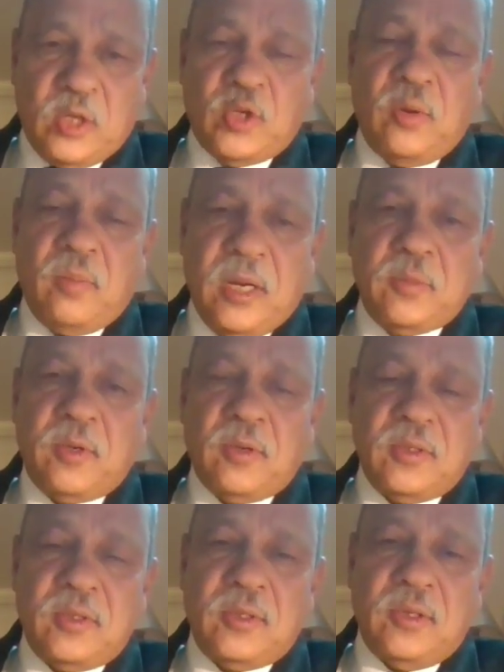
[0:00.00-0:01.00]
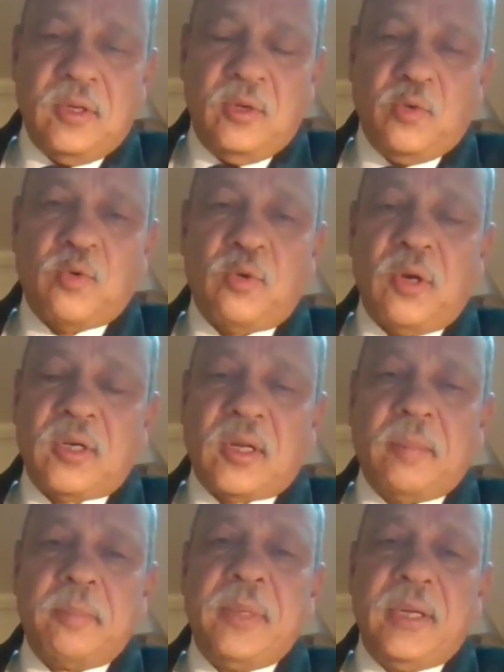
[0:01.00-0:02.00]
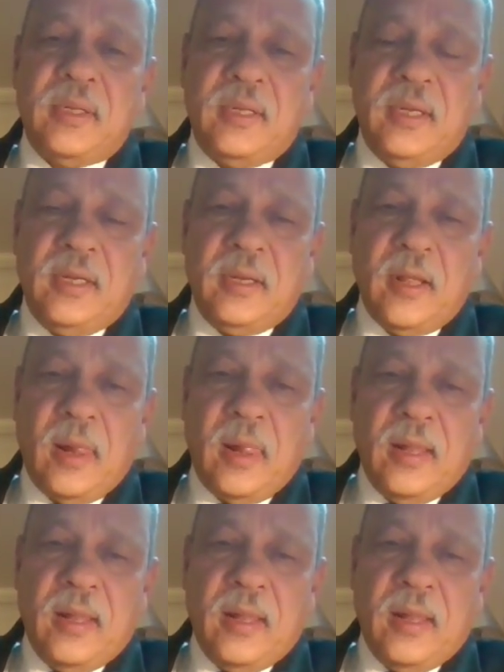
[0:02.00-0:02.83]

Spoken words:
mature much because you could not compete the